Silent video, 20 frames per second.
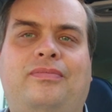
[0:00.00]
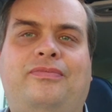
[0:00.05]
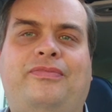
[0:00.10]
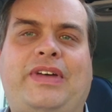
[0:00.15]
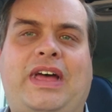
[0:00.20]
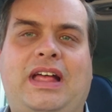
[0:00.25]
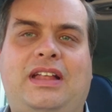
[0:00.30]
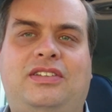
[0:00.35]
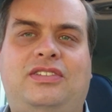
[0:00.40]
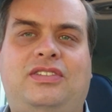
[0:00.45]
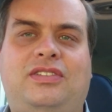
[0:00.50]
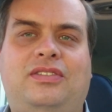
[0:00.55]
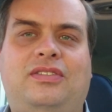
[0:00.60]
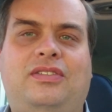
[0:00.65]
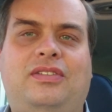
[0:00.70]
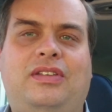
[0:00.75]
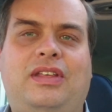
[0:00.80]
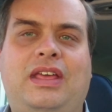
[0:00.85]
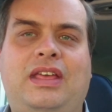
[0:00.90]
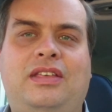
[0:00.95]
That
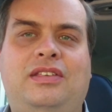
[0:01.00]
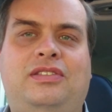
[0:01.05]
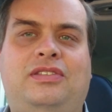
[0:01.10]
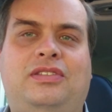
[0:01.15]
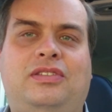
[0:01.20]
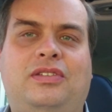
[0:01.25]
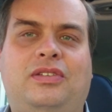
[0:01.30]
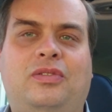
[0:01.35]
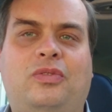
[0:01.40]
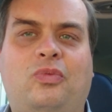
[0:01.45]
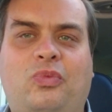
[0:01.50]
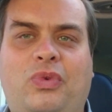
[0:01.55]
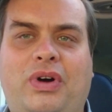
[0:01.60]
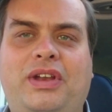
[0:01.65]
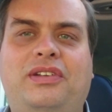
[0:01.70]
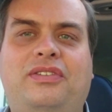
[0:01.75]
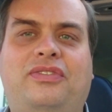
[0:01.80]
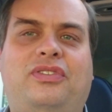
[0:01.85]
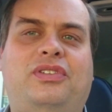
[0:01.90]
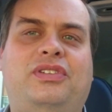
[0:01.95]
is
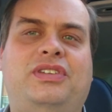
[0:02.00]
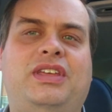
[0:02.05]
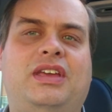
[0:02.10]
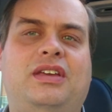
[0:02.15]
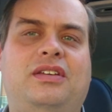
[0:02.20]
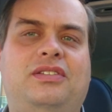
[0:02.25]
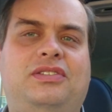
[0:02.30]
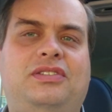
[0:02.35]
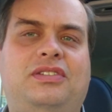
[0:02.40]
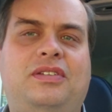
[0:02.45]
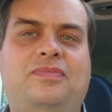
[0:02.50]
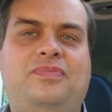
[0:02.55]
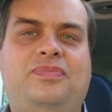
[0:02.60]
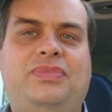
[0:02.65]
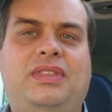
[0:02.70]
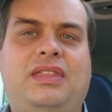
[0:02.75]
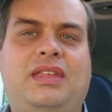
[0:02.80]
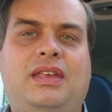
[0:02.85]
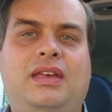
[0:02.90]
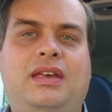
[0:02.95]
wonderful news.
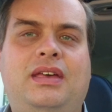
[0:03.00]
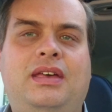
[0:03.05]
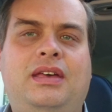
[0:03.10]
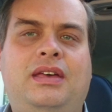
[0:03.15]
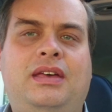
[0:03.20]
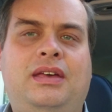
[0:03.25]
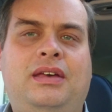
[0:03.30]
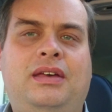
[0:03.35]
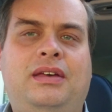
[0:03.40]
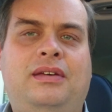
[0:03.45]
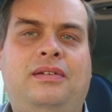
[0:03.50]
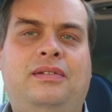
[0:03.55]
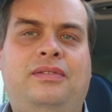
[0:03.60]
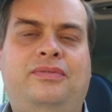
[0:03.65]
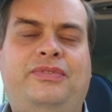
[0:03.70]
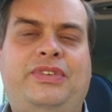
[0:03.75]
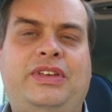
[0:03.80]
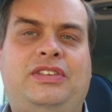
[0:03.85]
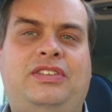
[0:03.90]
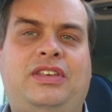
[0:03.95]

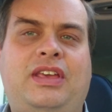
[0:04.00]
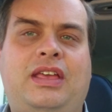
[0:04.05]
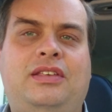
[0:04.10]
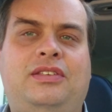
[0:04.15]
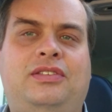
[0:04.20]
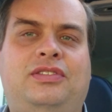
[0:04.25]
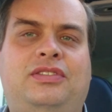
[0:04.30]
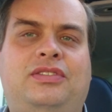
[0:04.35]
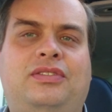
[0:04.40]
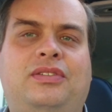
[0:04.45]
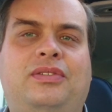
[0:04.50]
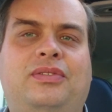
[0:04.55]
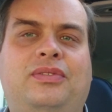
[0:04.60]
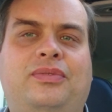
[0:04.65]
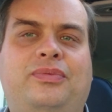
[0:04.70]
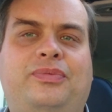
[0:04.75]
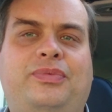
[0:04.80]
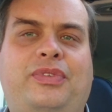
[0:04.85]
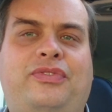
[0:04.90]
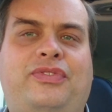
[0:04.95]
This is
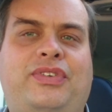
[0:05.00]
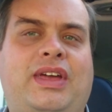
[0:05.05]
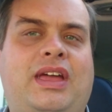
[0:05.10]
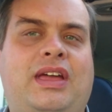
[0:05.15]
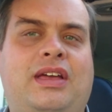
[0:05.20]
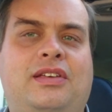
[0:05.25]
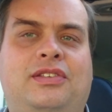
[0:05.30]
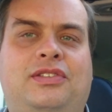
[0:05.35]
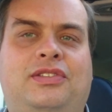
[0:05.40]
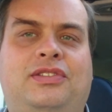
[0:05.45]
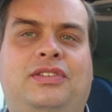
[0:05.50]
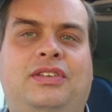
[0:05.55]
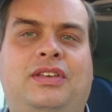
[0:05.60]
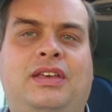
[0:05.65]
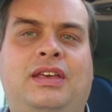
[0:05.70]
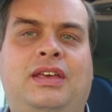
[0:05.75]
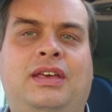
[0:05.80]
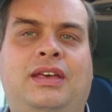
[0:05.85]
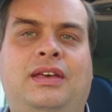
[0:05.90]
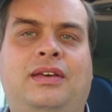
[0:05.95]
the figures
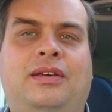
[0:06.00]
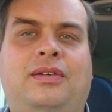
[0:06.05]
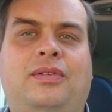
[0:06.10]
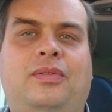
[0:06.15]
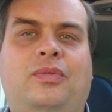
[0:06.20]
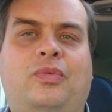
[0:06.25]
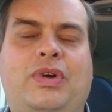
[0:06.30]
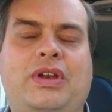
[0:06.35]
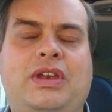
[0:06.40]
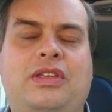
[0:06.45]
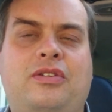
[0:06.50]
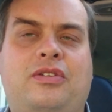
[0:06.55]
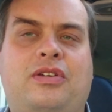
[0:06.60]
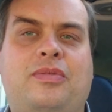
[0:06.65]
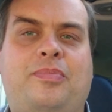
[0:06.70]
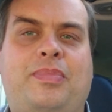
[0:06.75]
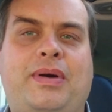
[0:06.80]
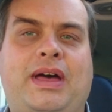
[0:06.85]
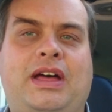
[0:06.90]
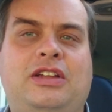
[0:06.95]
when you
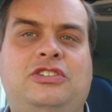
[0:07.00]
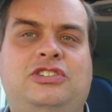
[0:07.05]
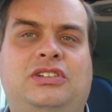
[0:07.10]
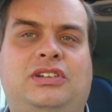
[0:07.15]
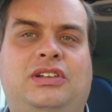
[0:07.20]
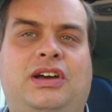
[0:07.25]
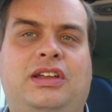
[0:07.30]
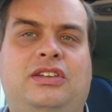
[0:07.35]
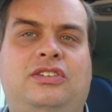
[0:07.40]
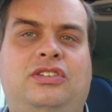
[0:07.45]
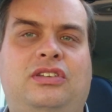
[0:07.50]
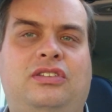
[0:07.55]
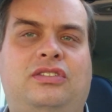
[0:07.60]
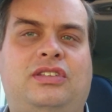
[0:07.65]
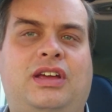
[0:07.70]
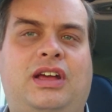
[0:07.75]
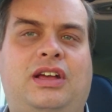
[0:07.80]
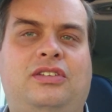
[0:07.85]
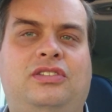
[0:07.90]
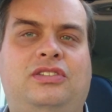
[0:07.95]
compare July
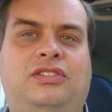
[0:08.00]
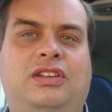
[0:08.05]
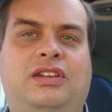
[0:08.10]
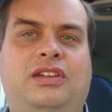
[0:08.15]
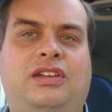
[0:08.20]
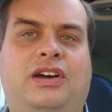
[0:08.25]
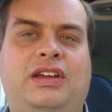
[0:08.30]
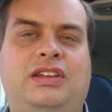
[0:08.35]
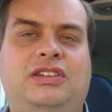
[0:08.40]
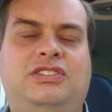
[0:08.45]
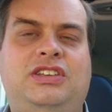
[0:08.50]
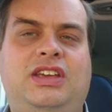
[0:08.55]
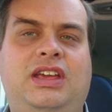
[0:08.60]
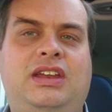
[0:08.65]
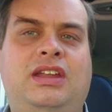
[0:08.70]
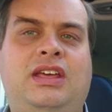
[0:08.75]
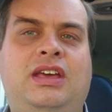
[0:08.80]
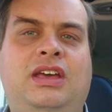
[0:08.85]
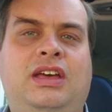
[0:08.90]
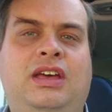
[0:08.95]

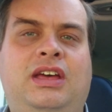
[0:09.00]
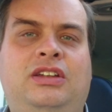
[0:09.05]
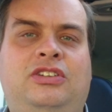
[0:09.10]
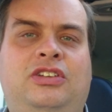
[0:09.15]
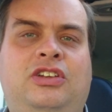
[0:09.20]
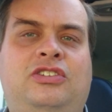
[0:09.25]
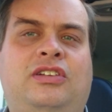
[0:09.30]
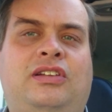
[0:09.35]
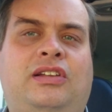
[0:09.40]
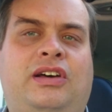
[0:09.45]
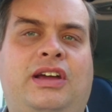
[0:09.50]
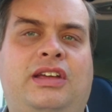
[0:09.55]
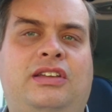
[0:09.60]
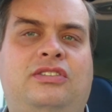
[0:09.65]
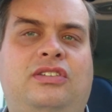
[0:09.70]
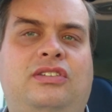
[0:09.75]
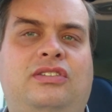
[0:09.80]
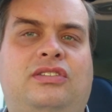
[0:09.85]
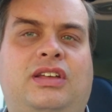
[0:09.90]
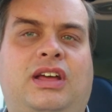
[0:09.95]
2019 to July
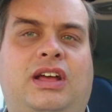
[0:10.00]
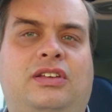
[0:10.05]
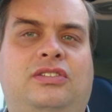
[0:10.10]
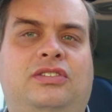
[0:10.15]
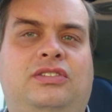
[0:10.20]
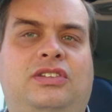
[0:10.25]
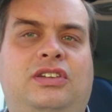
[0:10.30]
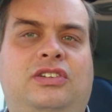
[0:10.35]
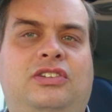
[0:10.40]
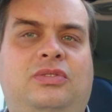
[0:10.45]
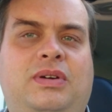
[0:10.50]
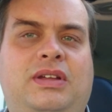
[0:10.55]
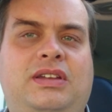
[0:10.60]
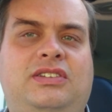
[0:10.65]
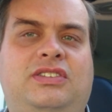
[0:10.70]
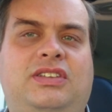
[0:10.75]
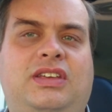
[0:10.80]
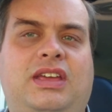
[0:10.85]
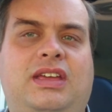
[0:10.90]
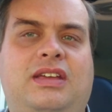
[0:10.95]

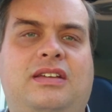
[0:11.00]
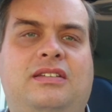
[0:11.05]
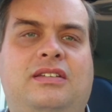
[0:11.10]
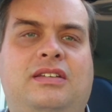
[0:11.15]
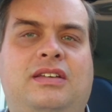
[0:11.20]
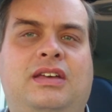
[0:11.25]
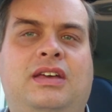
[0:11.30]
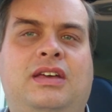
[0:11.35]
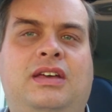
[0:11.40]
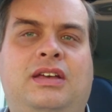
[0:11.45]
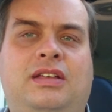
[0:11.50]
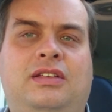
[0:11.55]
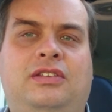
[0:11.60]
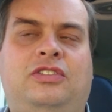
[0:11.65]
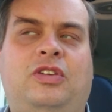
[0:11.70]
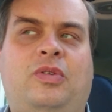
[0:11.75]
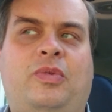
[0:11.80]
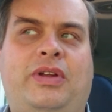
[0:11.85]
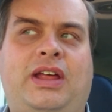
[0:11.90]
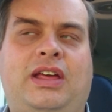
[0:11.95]
2020.
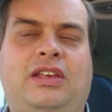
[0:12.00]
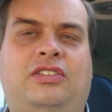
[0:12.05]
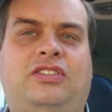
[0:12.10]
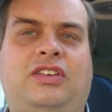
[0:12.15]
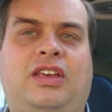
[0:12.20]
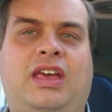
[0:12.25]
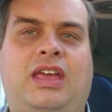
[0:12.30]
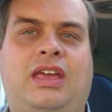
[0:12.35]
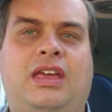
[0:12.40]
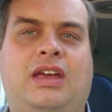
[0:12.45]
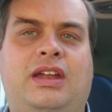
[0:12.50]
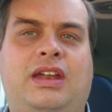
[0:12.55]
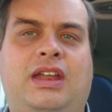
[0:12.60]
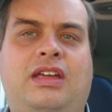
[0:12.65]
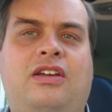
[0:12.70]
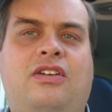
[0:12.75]
So when I say an